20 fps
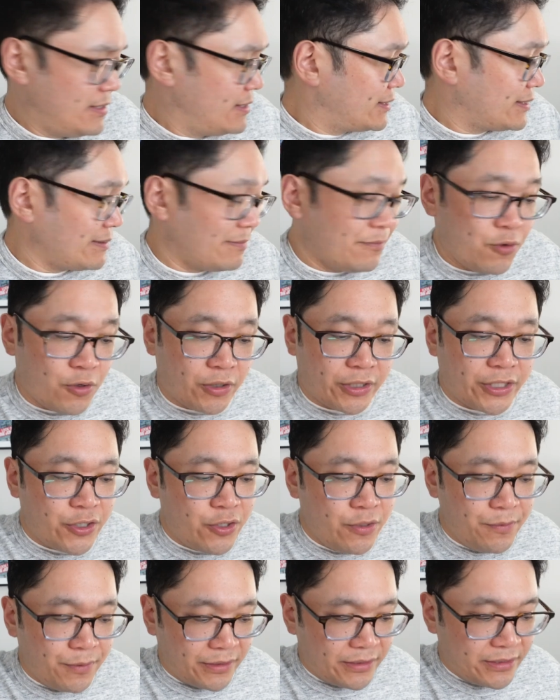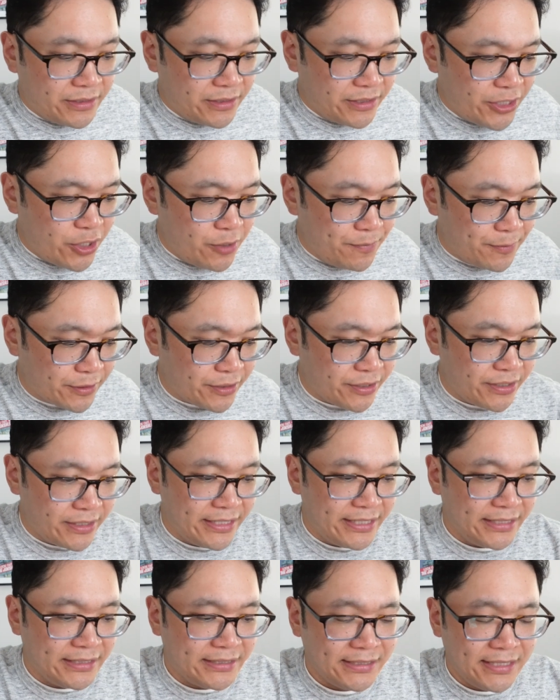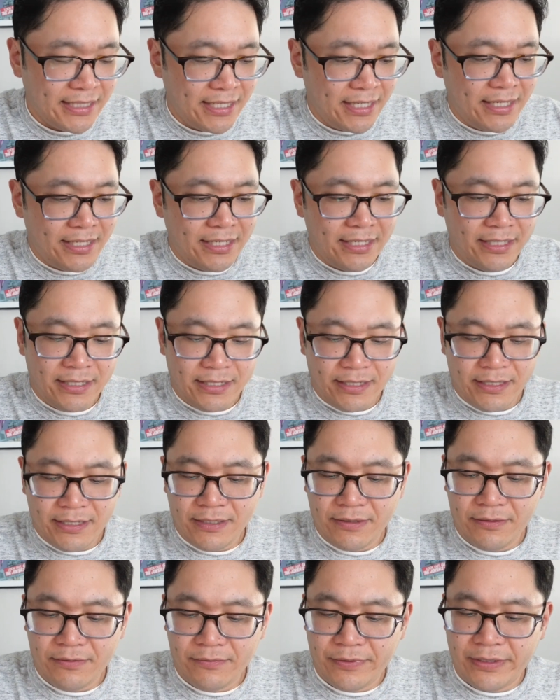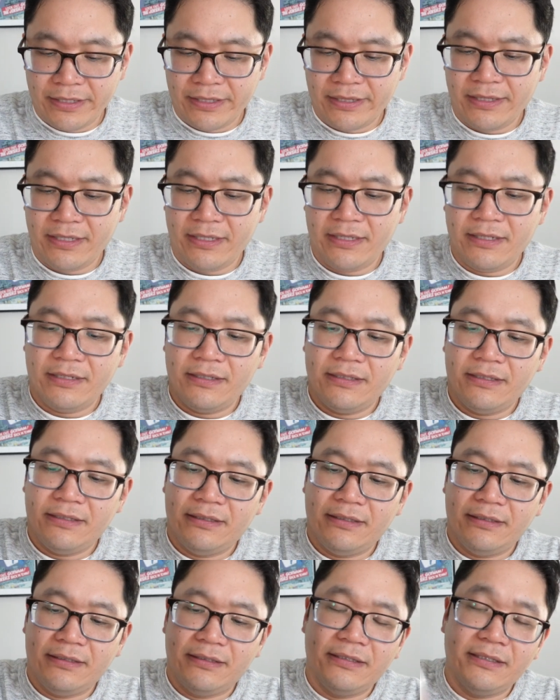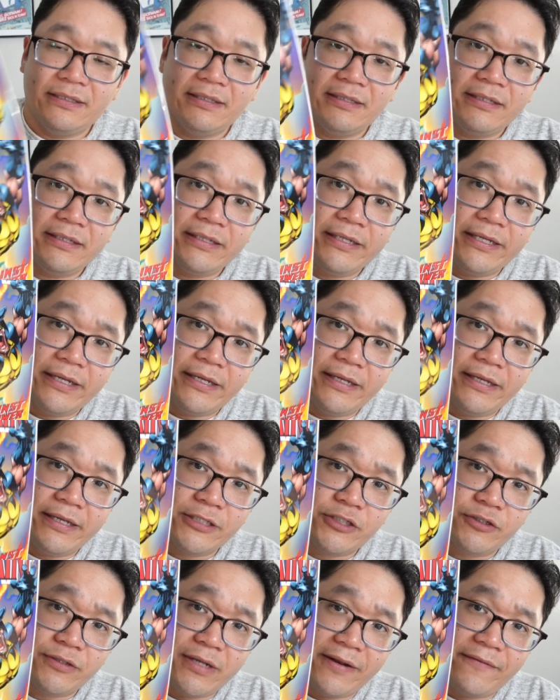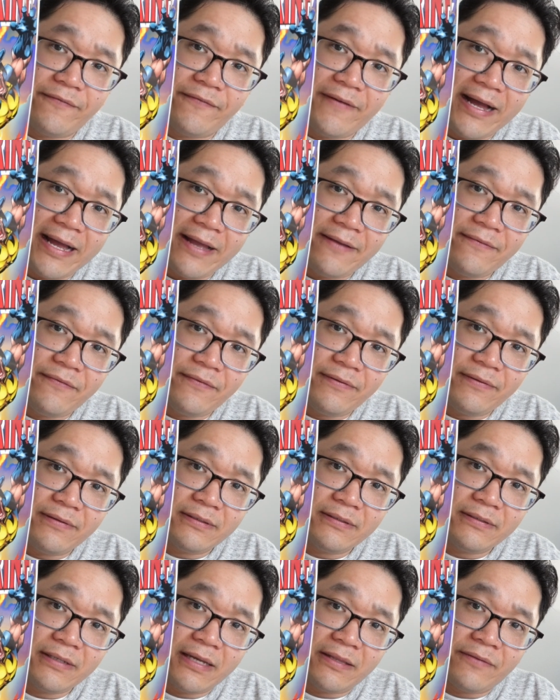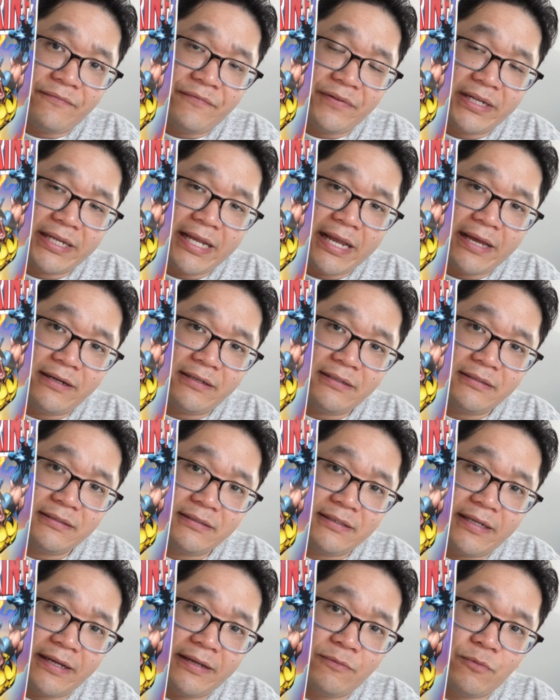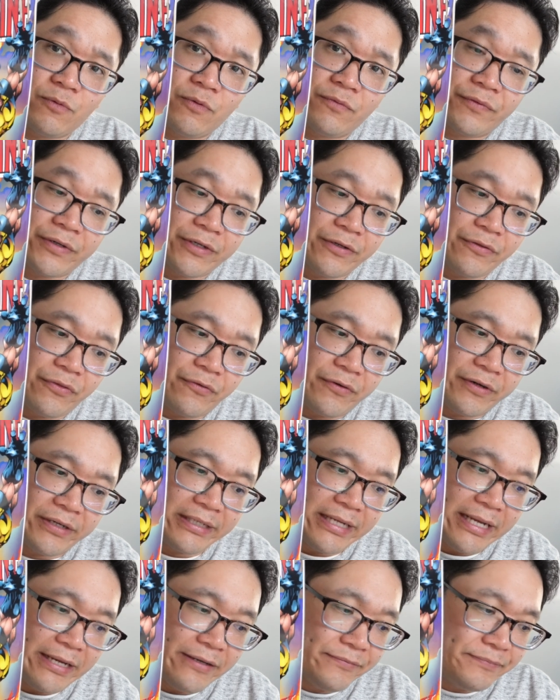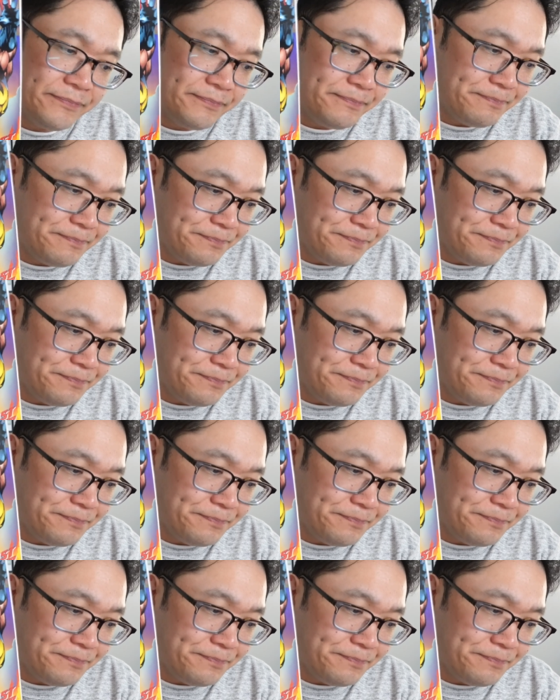Some more Kubert goodness with issue 95 and the Vindicator and Wolverine throwing down.